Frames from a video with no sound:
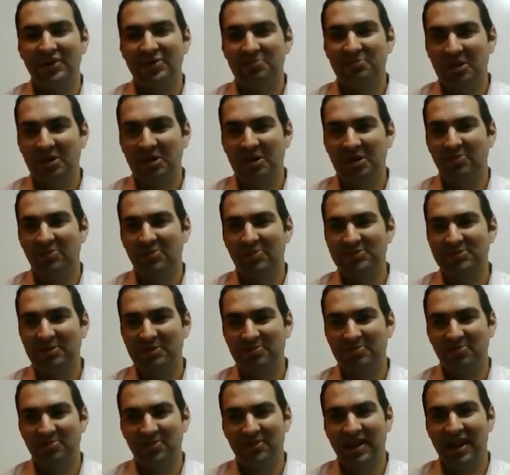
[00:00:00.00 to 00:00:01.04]
Most people
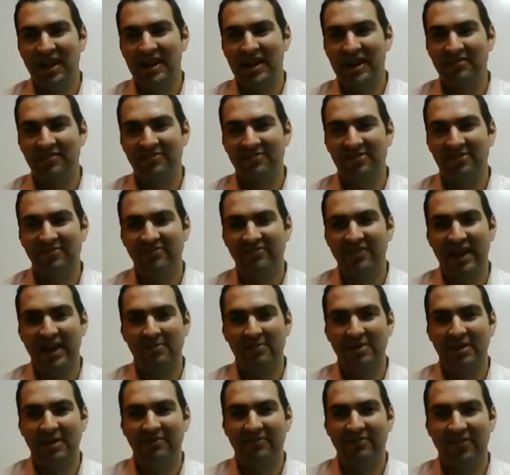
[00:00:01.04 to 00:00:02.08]
got it from family and
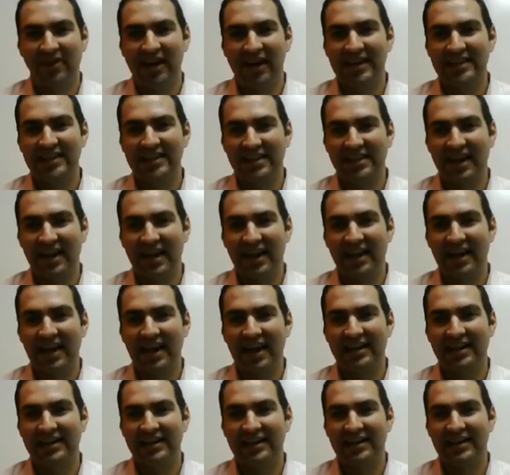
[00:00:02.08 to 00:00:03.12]
friends, and I